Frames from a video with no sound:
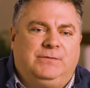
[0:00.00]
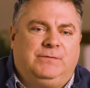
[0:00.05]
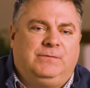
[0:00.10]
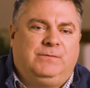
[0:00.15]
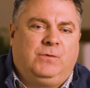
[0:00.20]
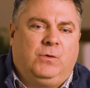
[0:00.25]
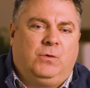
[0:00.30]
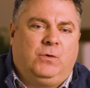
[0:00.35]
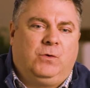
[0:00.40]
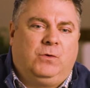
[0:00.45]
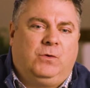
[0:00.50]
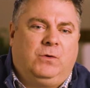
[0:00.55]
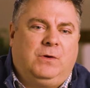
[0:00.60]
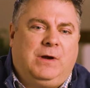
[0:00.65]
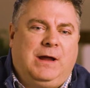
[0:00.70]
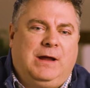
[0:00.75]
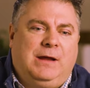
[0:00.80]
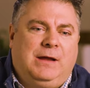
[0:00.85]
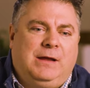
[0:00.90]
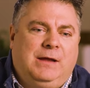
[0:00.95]
for
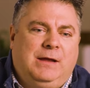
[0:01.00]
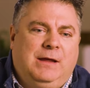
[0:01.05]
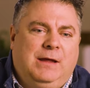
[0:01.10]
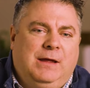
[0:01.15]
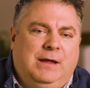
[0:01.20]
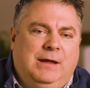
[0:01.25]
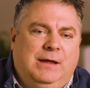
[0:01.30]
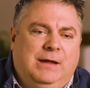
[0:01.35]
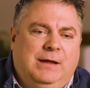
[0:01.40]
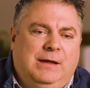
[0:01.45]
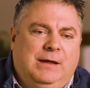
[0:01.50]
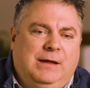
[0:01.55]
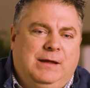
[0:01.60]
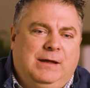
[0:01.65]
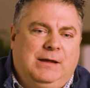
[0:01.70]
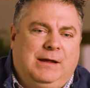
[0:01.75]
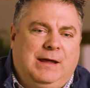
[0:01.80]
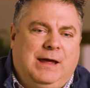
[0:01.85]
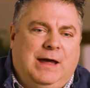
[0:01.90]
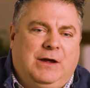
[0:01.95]

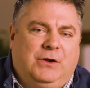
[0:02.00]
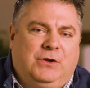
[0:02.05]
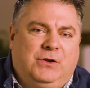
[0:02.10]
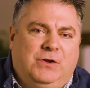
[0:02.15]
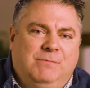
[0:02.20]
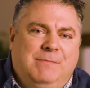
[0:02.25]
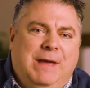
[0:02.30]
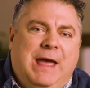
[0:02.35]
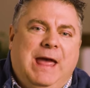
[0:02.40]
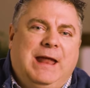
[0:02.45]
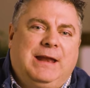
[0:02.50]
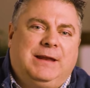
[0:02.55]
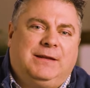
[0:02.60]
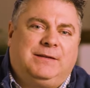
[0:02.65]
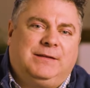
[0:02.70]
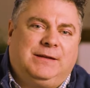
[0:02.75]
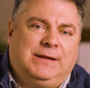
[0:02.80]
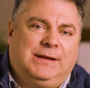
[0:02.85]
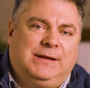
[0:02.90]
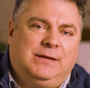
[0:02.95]
our
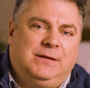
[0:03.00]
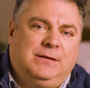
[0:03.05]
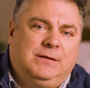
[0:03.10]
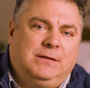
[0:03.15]
humanity.